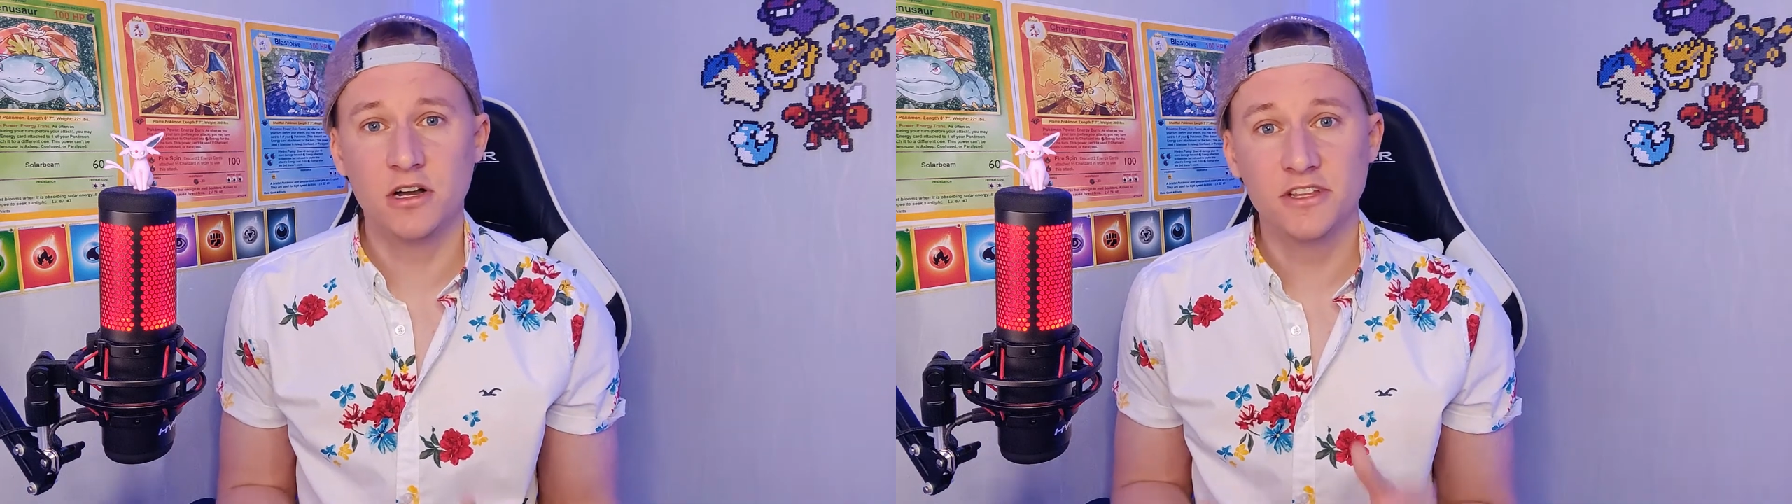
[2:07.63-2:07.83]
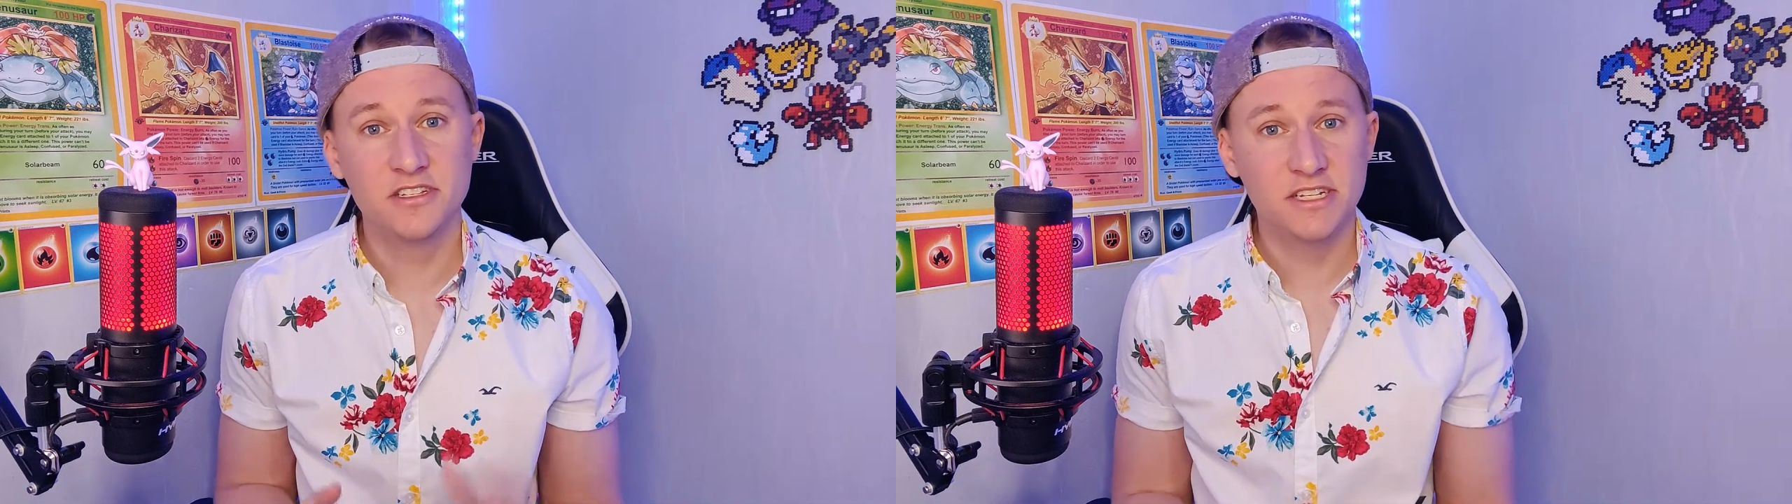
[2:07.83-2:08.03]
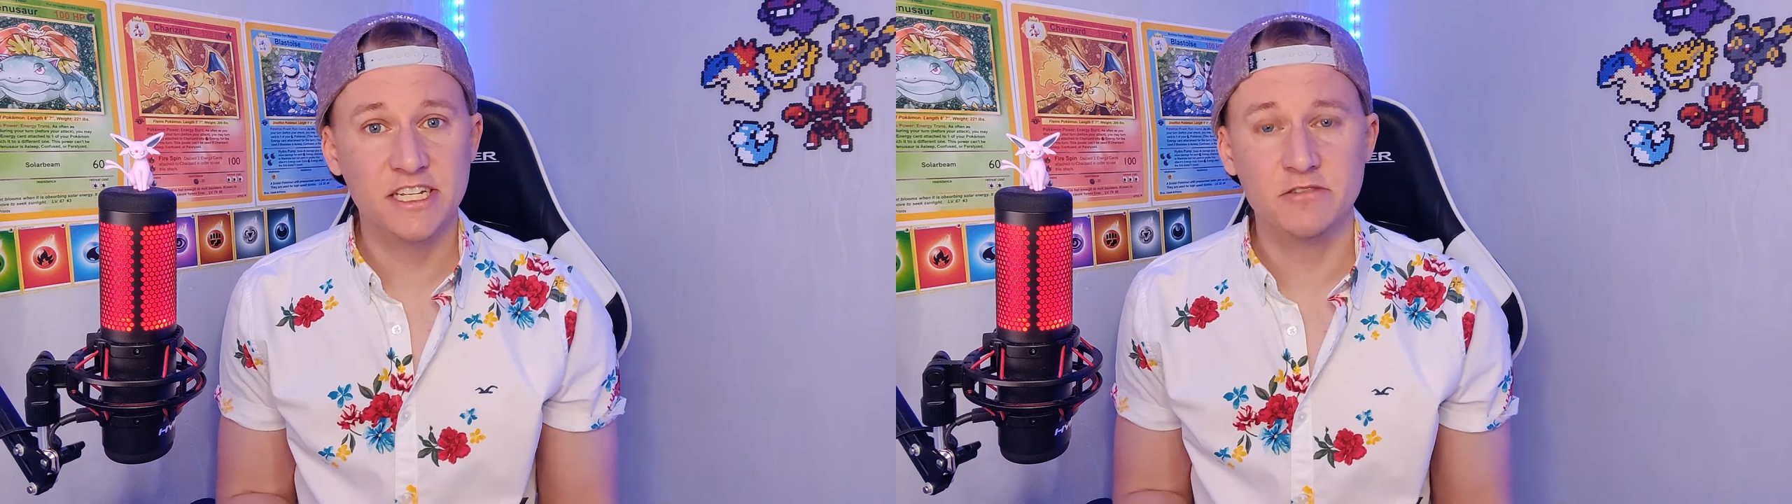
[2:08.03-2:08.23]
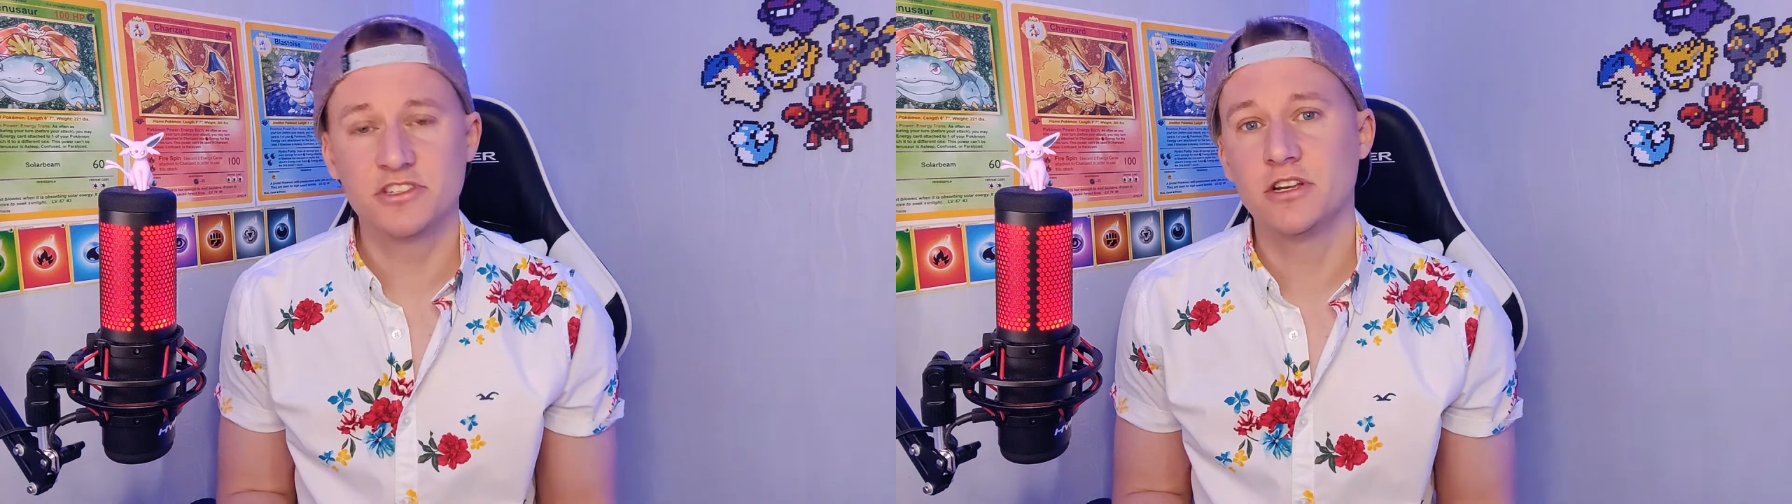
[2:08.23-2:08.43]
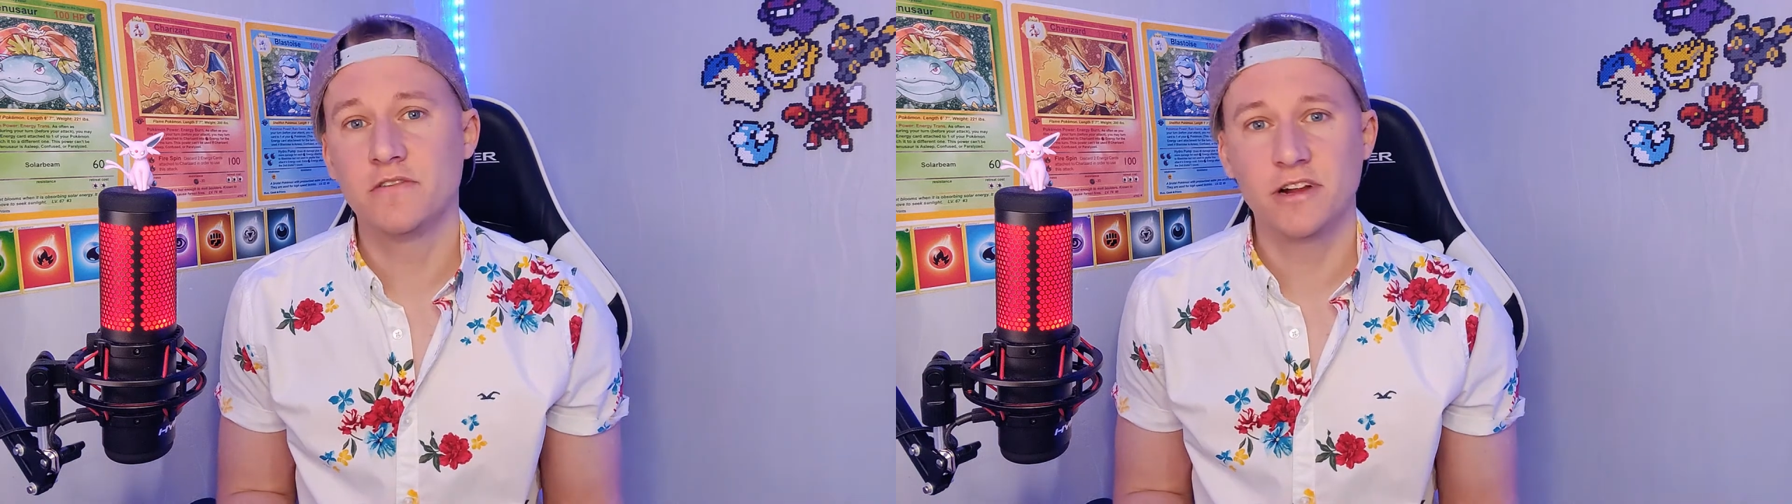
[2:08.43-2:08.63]
the city was
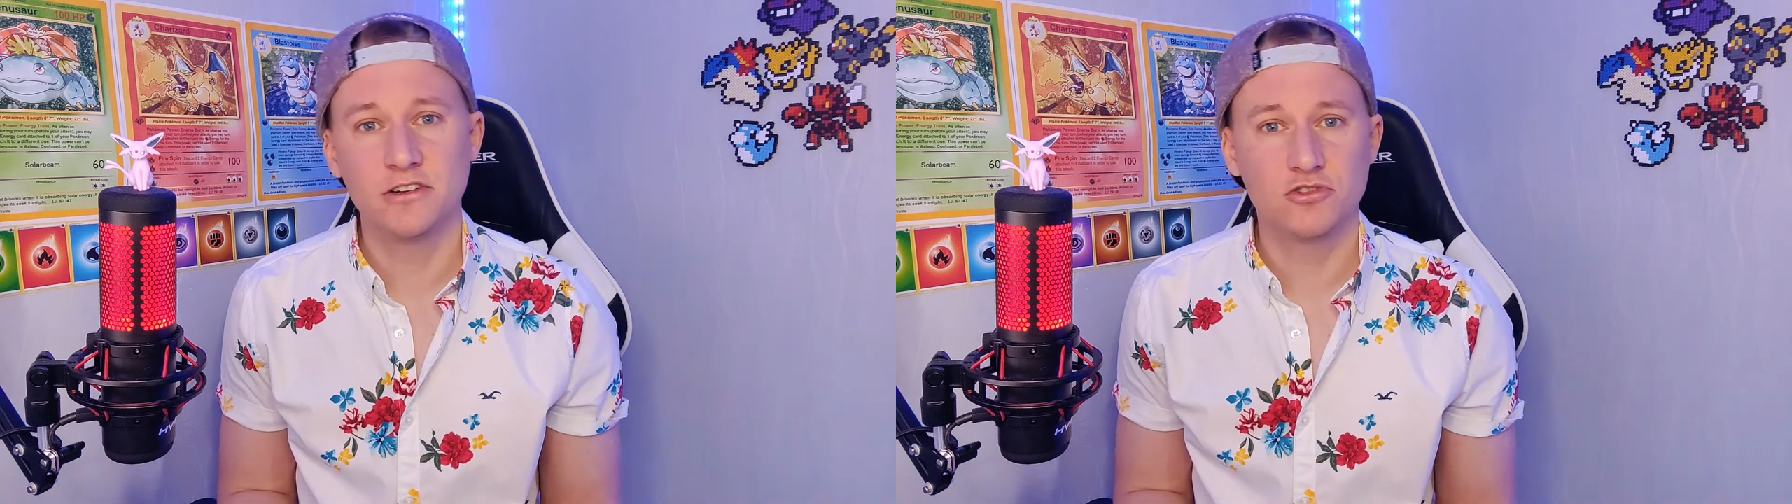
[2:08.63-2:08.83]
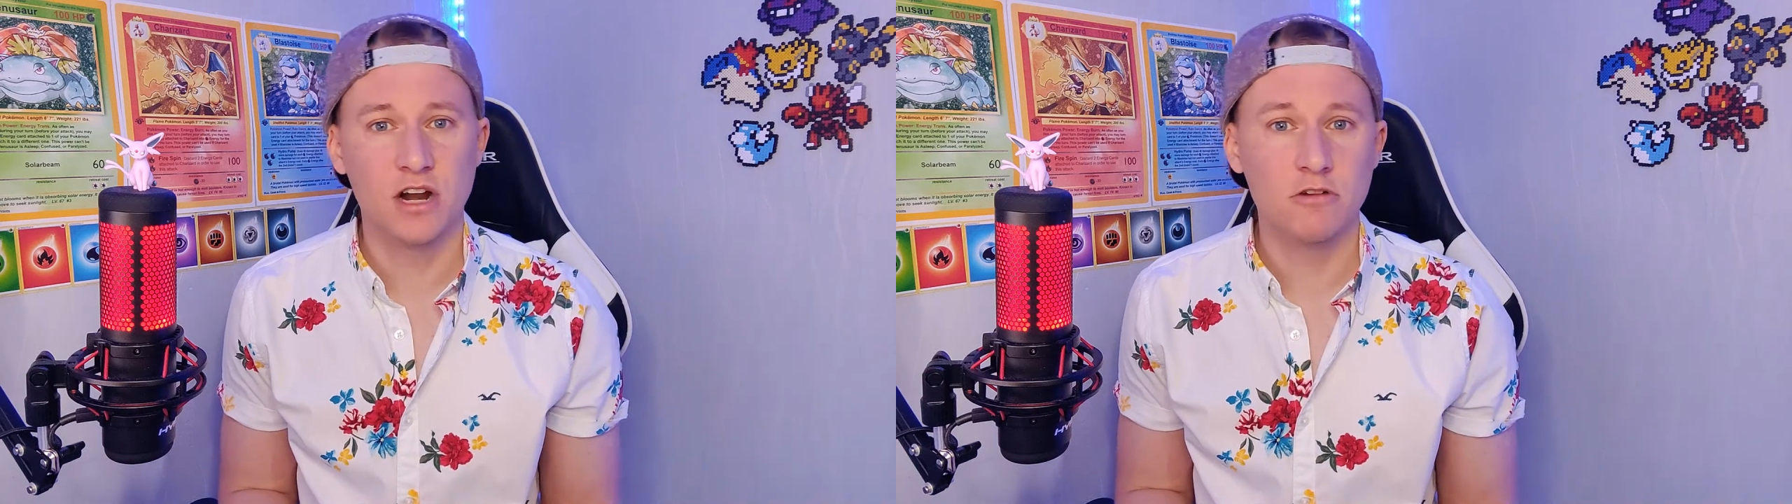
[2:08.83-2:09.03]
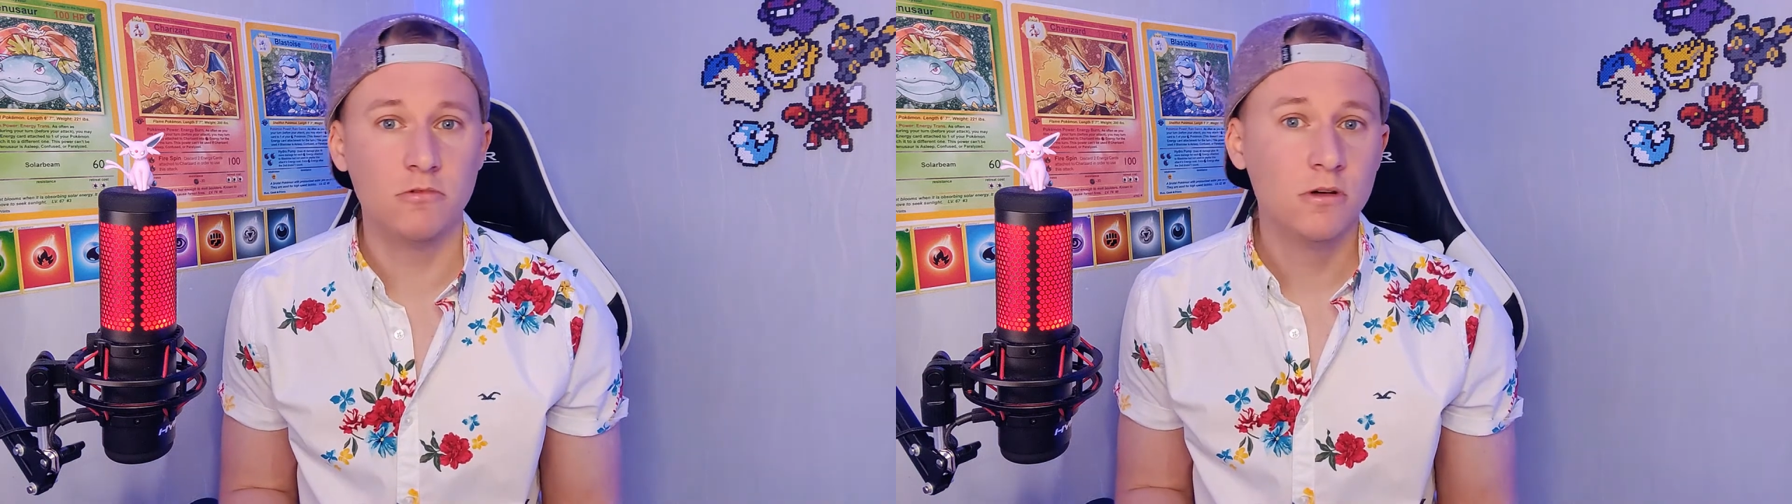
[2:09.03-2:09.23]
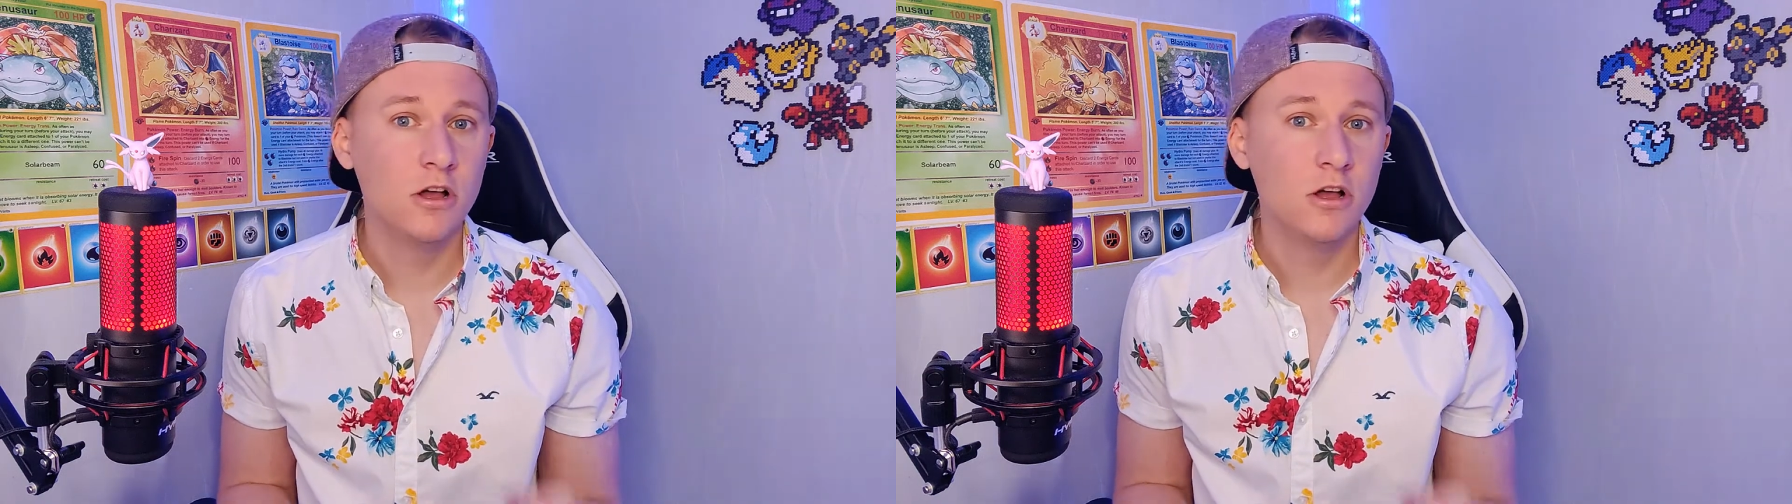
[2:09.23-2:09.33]
suffering a drought.